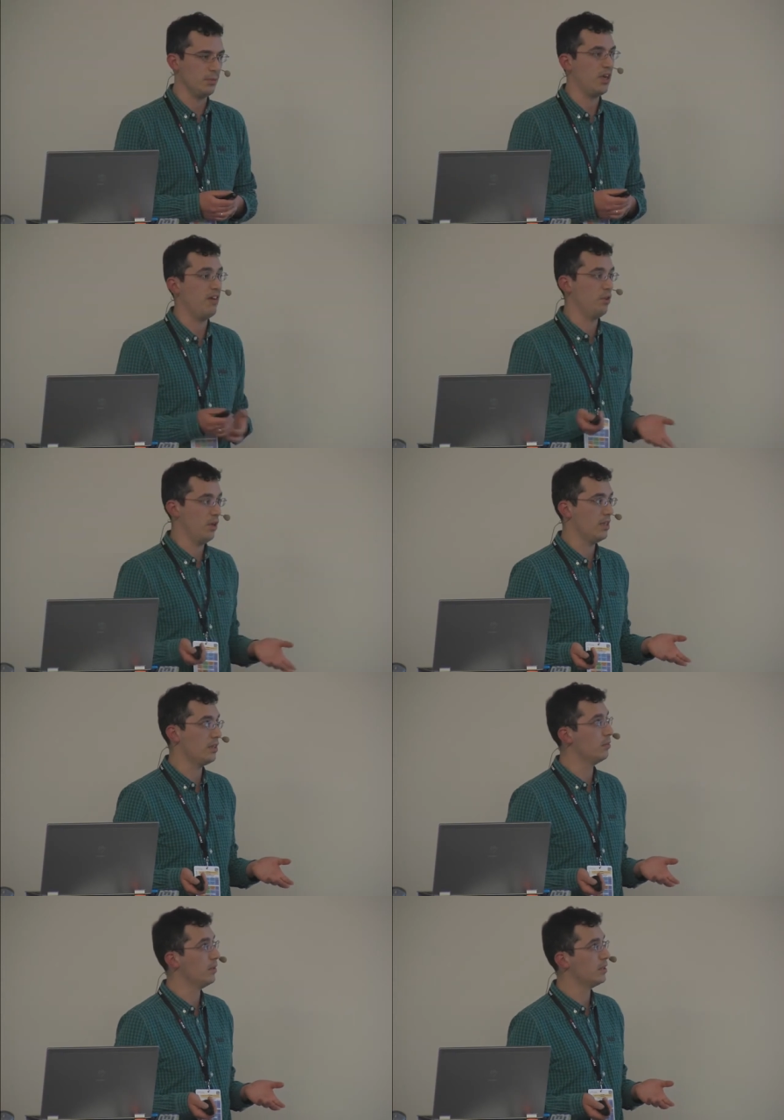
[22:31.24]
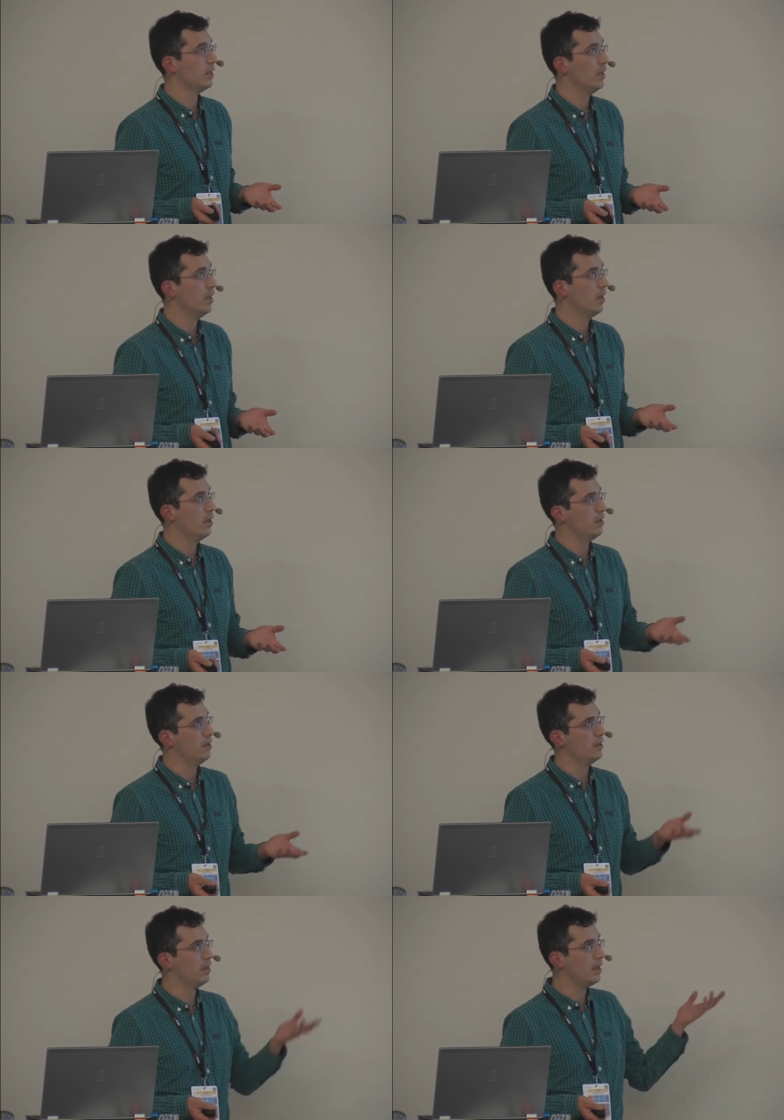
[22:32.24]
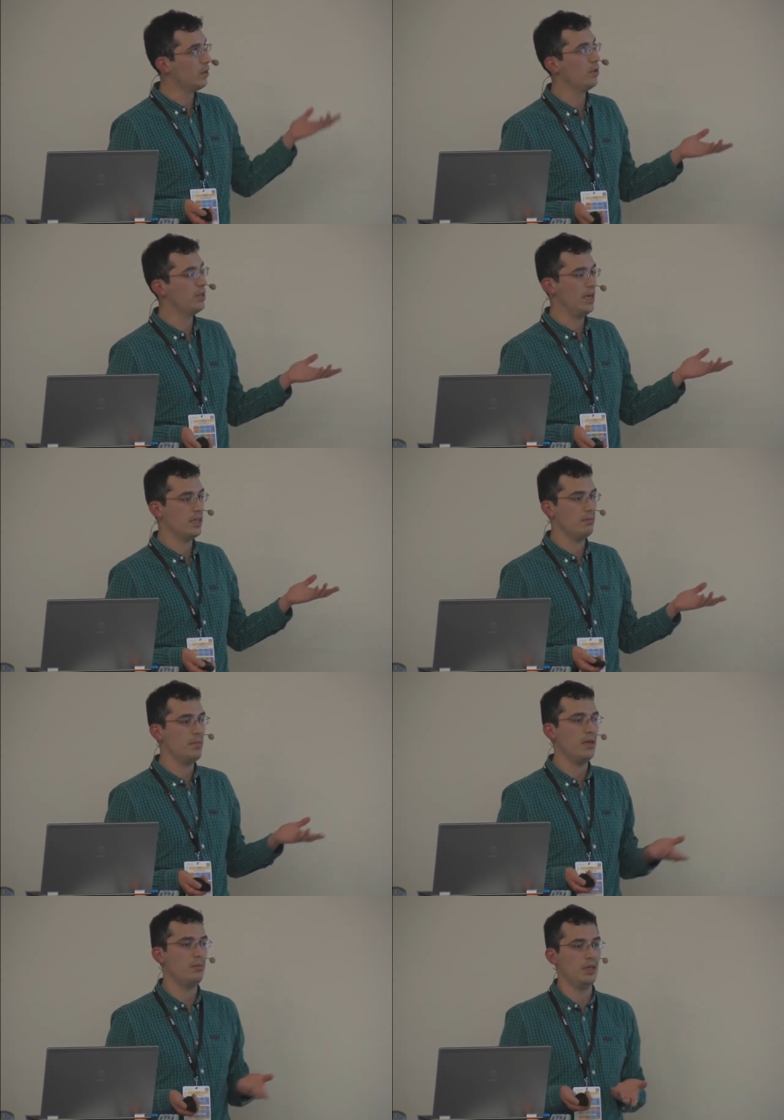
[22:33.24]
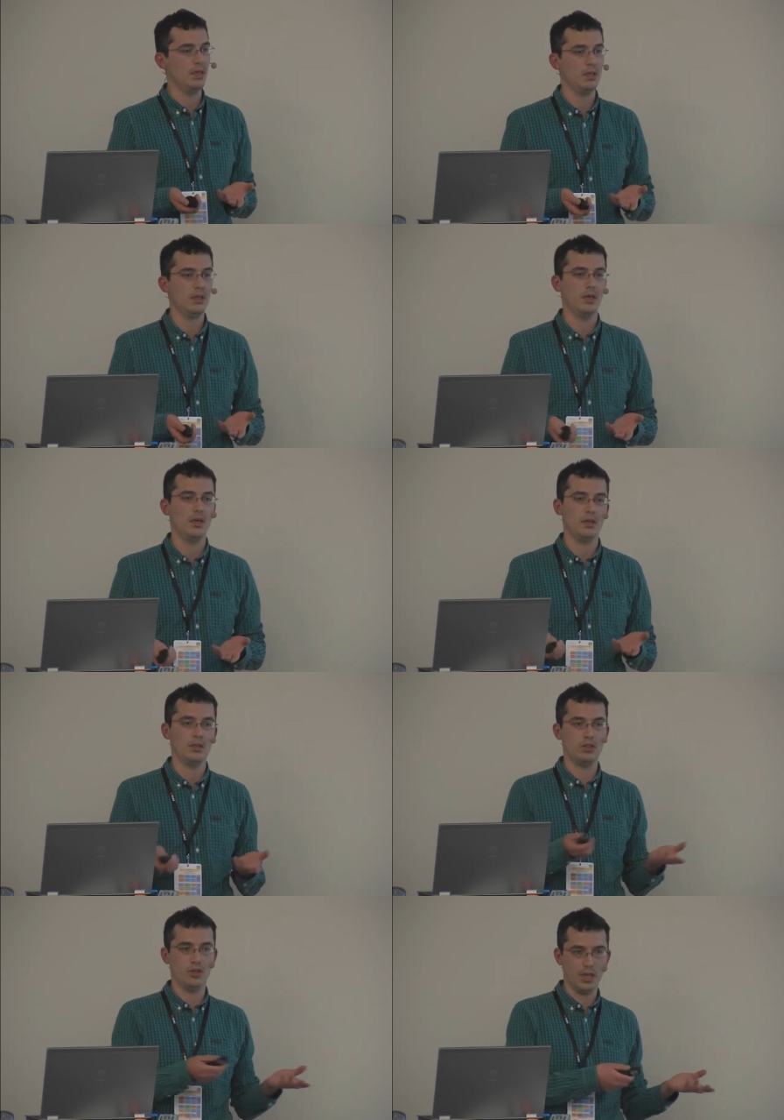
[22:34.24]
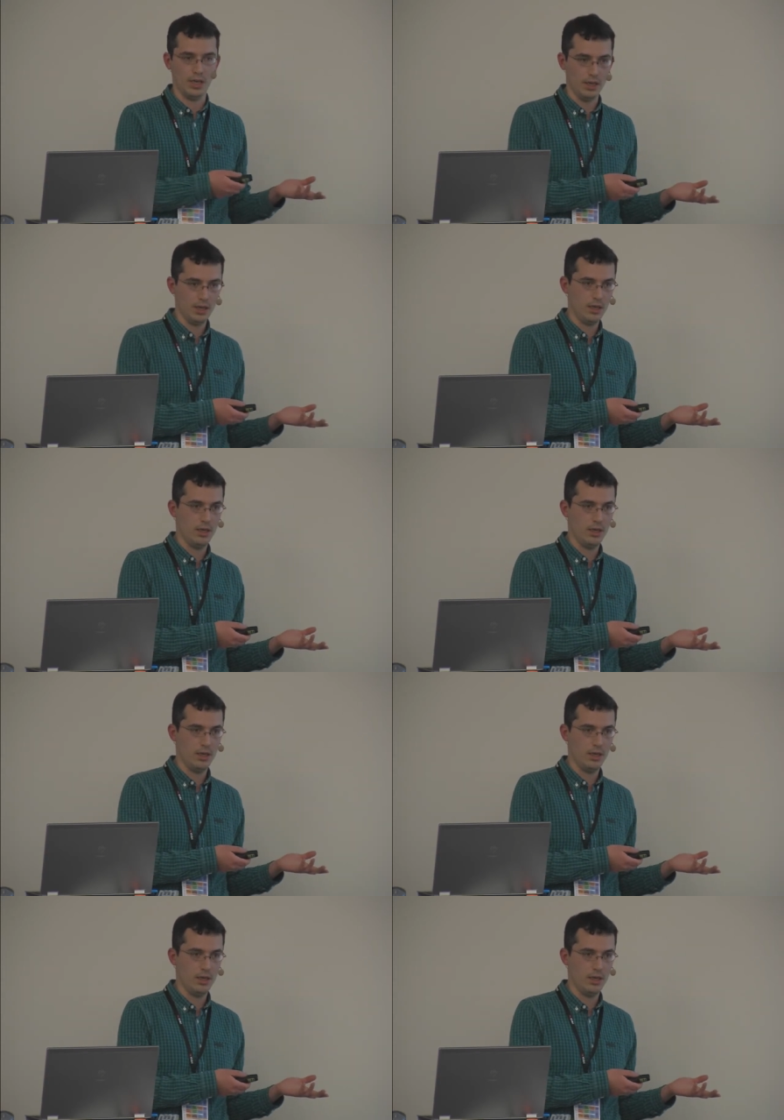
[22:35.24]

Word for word: you have no customers, designing with data may be trickier.